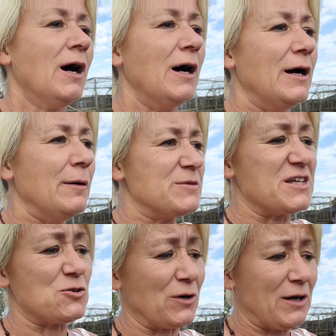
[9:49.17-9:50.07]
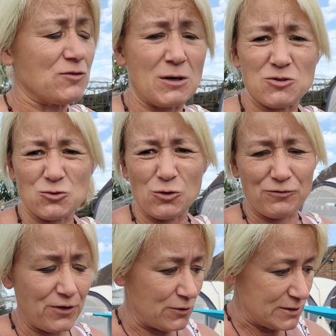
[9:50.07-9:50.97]
Um, so he's not going to have time to do all of
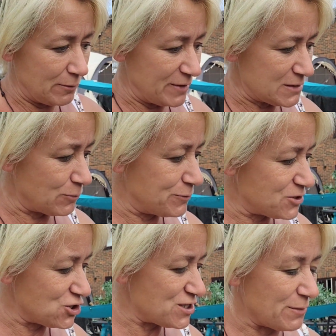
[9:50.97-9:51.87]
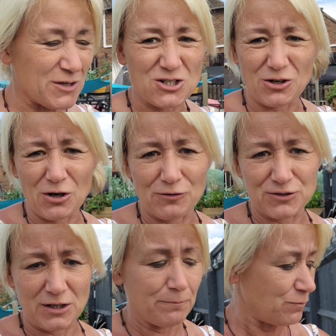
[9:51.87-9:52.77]
those little bits and bobs. So she's coming in to look
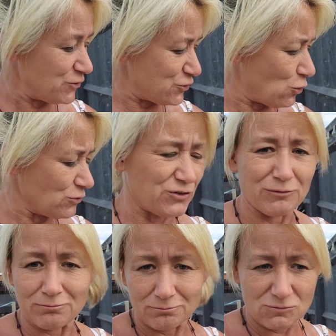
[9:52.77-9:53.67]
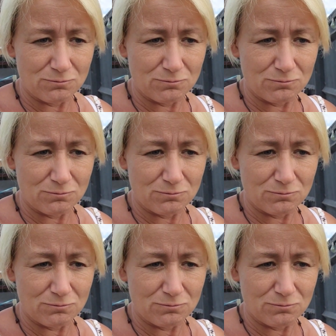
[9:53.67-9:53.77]
after the dogs and